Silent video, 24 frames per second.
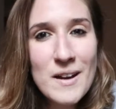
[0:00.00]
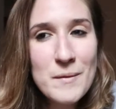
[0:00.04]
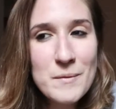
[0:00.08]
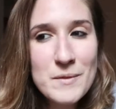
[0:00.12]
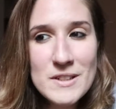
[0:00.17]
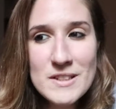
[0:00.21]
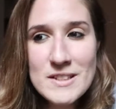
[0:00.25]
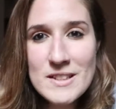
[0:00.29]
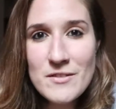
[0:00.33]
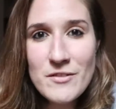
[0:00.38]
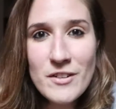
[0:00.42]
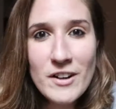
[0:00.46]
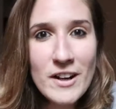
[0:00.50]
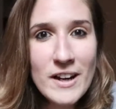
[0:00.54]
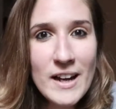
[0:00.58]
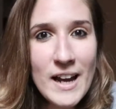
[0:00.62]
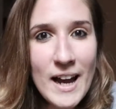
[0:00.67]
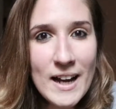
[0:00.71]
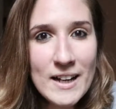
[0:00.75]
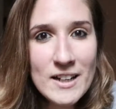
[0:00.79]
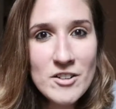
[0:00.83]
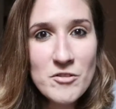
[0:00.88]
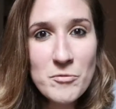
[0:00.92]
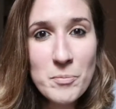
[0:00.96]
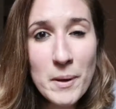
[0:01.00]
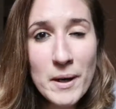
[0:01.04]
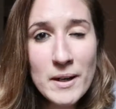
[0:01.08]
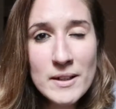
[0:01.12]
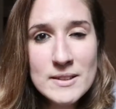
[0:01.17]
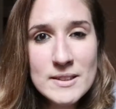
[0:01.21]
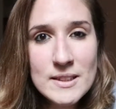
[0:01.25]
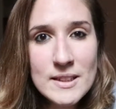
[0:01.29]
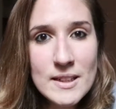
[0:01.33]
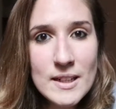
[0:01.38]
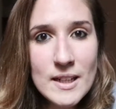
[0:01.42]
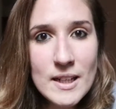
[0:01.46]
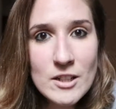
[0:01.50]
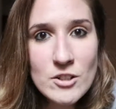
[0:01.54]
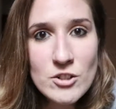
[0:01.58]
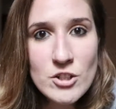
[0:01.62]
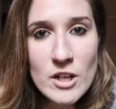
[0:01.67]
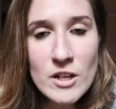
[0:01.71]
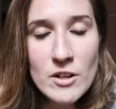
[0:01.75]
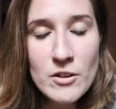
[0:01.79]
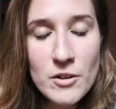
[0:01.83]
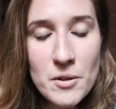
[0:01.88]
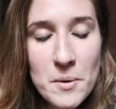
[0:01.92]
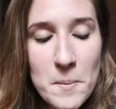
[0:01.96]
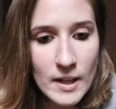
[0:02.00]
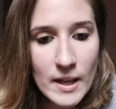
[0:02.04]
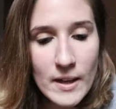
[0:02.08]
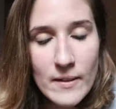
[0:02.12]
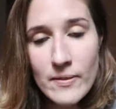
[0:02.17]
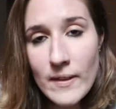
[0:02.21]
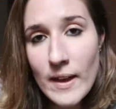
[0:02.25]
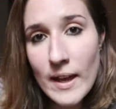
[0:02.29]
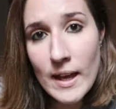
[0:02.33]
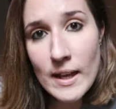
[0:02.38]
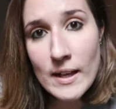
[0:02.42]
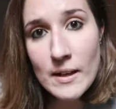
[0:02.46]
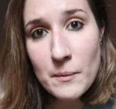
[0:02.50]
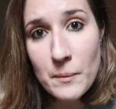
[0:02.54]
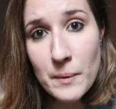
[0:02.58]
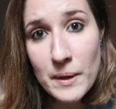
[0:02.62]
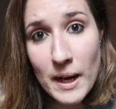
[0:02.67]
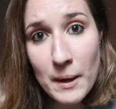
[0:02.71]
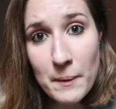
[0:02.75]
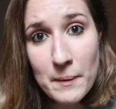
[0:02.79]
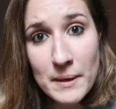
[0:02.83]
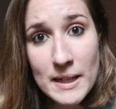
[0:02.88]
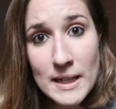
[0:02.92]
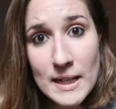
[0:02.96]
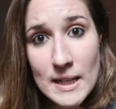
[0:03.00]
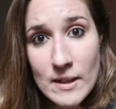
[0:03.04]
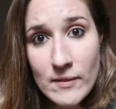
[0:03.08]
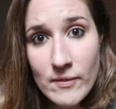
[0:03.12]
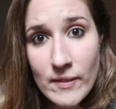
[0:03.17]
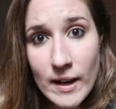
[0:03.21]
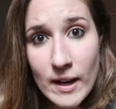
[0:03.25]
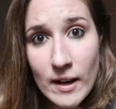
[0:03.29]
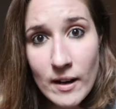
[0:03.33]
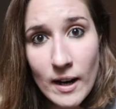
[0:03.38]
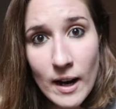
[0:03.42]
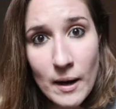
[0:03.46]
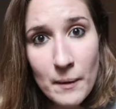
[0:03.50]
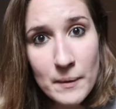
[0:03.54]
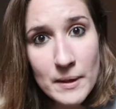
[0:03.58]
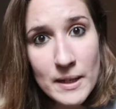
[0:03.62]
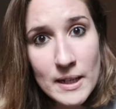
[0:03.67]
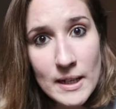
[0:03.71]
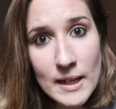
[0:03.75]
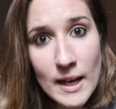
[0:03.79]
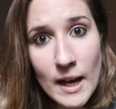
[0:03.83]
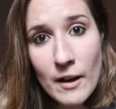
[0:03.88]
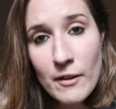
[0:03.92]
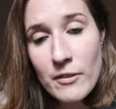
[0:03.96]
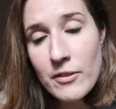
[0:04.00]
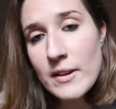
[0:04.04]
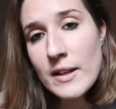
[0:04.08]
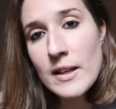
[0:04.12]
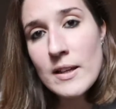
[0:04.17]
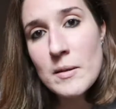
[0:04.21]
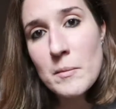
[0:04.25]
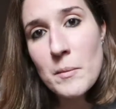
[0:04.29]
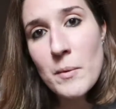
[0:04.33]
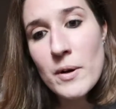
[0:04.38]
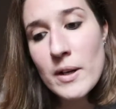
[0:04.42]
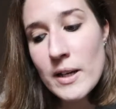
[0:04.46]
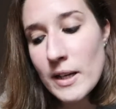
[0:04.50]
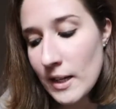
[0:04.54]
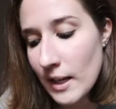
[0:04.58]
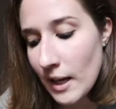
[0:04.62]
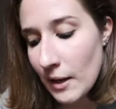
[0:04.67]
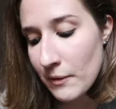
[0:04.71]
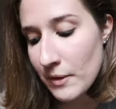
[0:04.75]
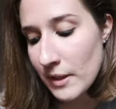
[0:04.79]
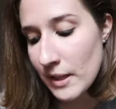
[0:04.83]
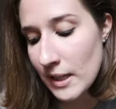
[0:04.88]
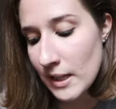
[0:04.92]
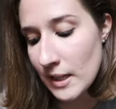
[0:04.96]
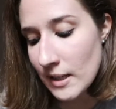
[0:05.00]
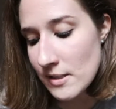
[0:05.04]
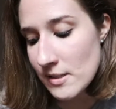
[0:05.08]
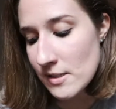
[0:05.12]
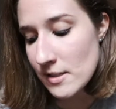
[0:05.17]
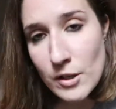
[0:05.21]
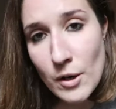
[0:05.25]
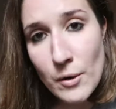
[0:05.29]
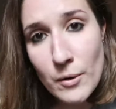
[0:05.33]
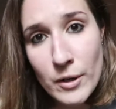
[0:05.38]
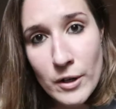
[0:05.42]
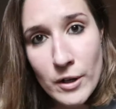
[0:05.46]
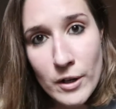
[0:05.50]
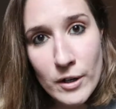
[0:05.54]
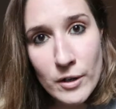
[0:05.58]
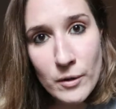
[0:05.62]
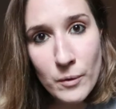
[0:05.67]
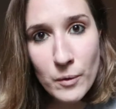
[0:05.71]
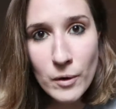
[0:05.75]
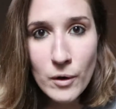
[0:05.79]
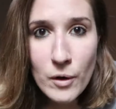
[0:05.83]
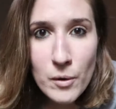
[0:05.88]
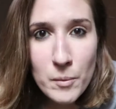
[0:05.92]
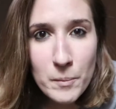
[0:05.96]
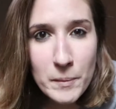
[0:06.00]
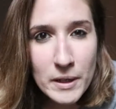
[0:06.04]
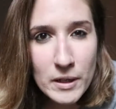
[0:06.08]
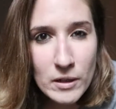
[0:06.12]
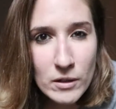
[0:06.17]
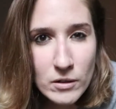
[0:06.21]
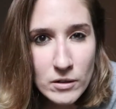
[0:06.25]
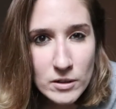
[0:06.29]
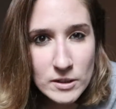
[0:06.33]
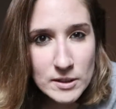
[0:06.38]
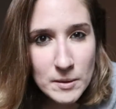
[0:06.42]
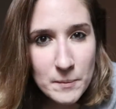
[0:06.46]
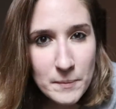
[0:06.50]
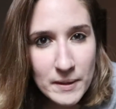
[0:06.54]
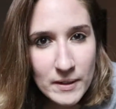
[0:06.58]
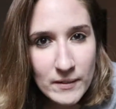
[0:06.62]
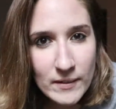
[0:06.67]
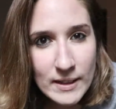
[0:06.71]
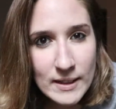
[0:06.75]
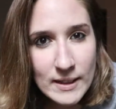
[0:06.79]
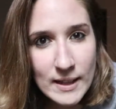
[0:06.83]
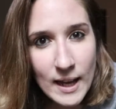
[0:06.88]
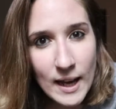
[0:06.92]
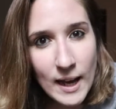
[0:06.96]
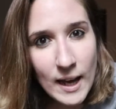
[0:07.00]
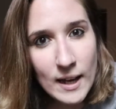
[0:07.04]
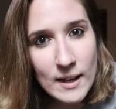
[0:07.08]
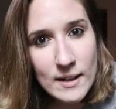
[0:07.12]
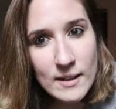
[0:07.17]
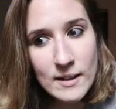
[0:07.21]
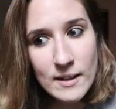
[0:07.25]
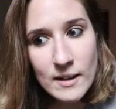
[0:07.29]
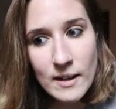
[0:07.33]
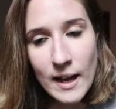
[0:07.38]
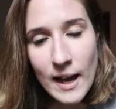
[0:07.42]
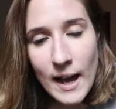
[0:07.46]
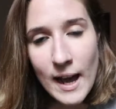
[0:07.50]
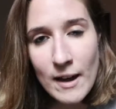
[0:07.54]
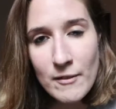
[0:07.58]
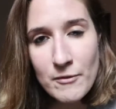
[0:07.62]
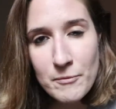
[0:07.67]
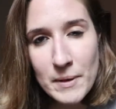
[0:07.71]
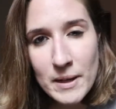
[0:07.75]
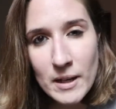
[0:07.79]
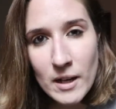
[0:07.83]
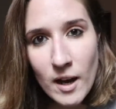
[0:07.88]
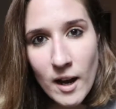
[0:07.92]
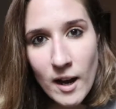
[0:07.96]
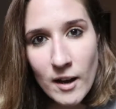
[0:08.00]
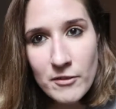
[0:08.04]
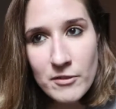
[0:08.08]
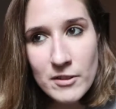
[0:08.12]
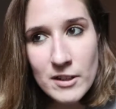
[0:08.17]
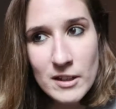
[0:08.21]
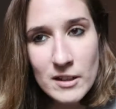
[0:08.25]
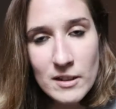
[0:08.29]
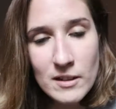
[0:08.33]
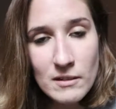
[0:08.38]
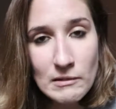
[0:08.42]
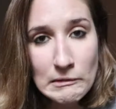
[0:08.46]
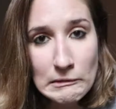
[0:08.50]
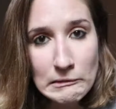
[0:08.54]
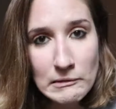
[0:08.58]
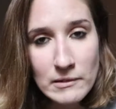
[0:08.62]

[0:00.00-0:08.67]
I'm just a very active person in general. And then what I would eat there, I would eat healthy in the morning. I would eat yogurt or oatmeal or something like that, have my coffee,